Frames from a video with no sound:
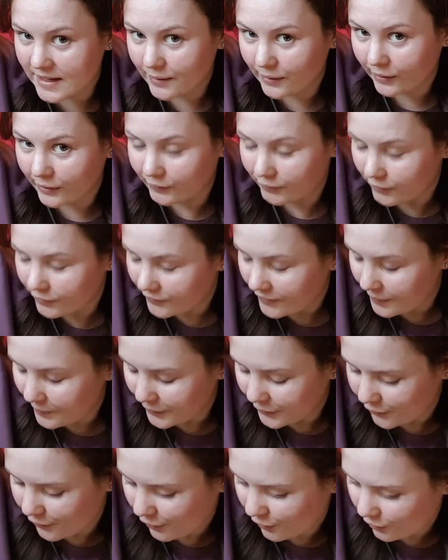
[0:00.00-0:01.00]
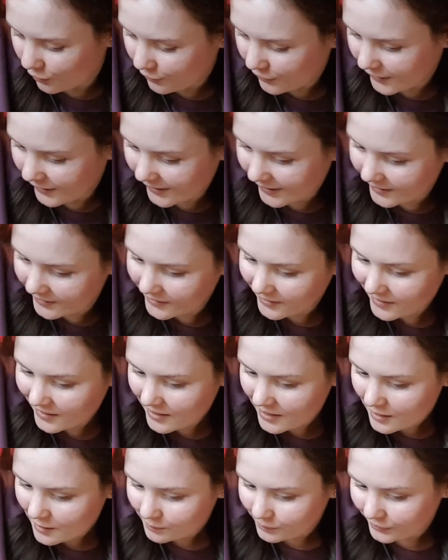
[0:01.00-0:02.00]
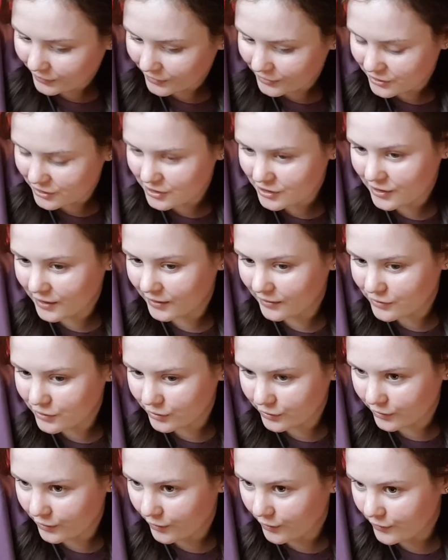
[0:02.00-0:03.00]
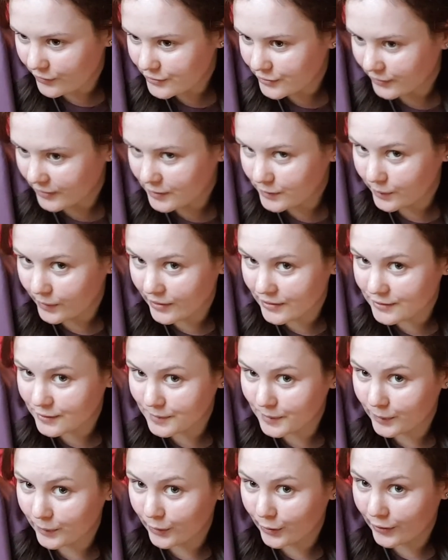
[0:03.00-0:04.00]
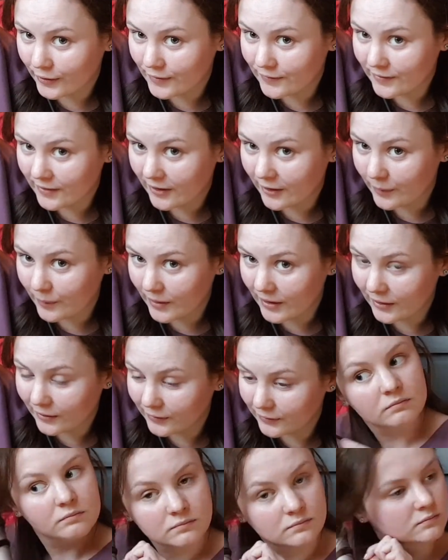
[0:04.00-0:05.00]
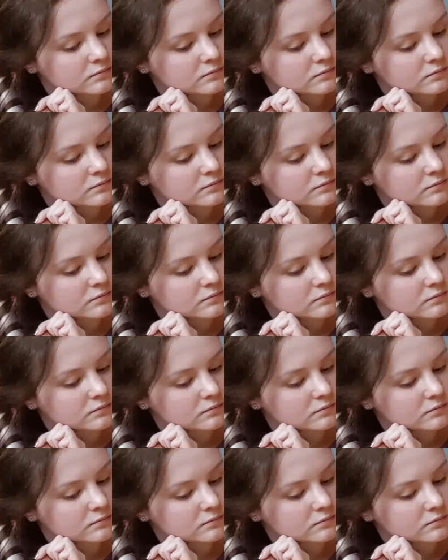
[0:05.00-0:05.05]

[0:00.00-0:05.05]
kind of effect where you could lock it, because I just kind of turn it off, so that's why it's not working very well. I